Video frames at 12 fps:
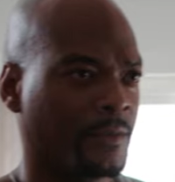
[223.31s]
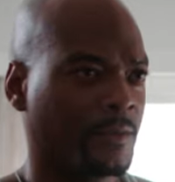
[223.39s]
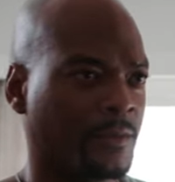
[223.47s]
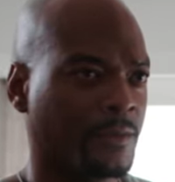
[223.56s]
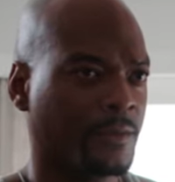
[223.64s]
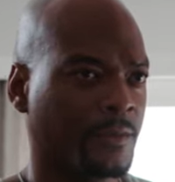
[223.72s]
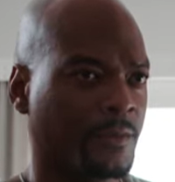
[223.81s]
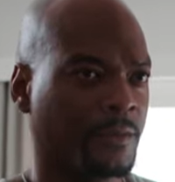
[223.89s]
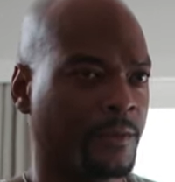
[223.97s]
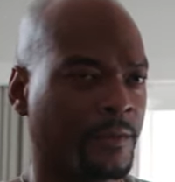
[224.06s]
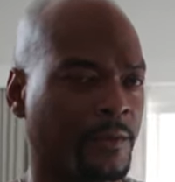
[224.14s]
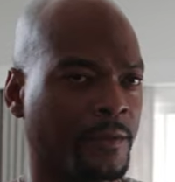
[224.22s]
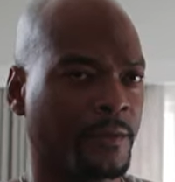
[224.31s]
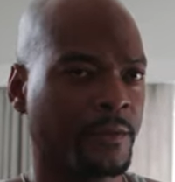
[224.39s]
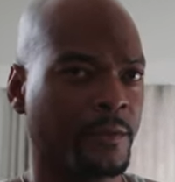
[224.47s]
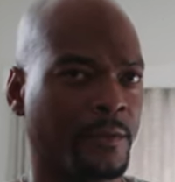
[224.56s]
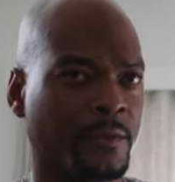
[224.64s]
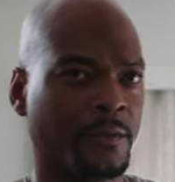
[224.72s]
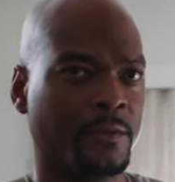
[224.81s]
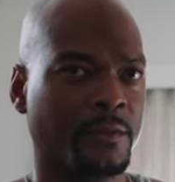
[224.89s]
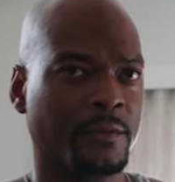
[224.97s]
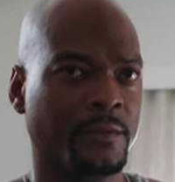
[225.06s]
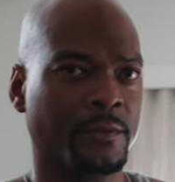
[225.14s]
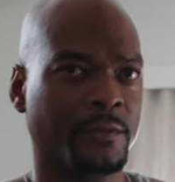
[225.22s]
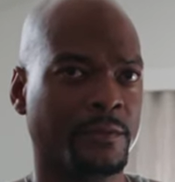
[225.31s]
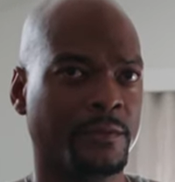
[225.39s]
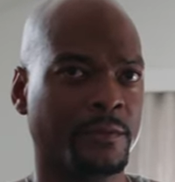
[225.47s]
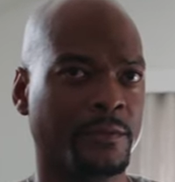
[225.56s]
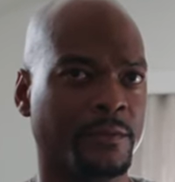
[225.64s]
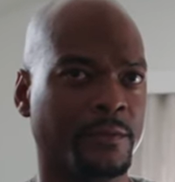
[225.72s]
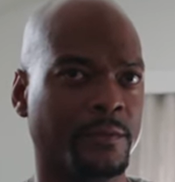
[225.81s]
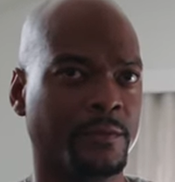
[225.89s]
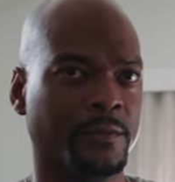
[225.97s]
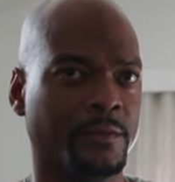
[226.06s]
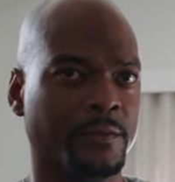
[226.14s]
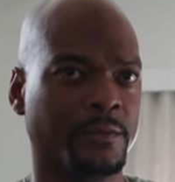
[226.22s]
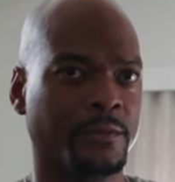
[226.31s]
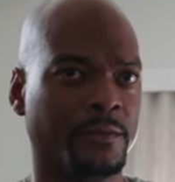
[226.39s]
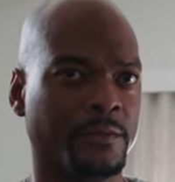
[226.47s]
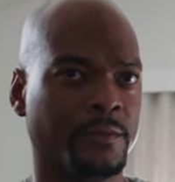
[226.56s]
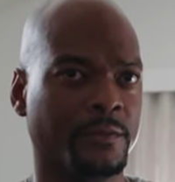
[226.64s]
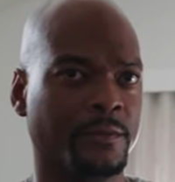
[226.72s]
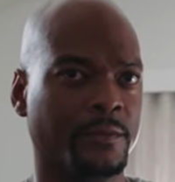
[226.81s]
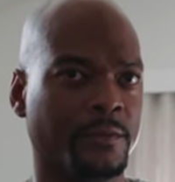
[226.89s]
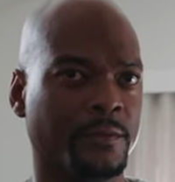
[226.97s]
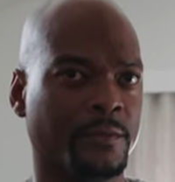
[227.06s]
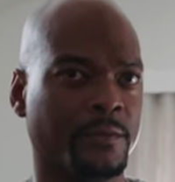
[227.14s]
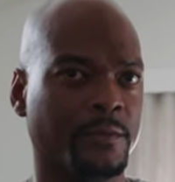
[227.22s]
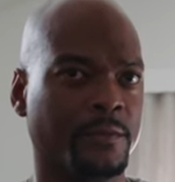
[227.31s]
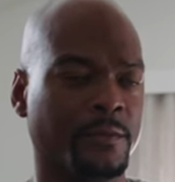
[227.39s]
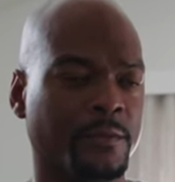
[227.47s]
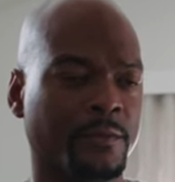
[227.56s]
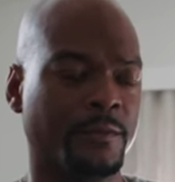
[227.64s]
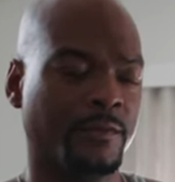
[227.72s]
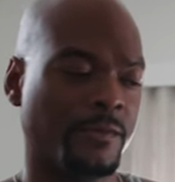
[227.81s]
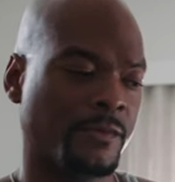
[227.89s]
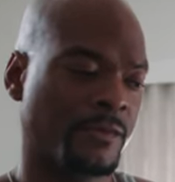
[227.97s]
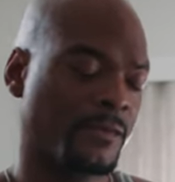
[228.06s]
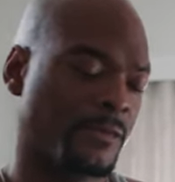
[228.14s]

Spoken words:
Nothing is said.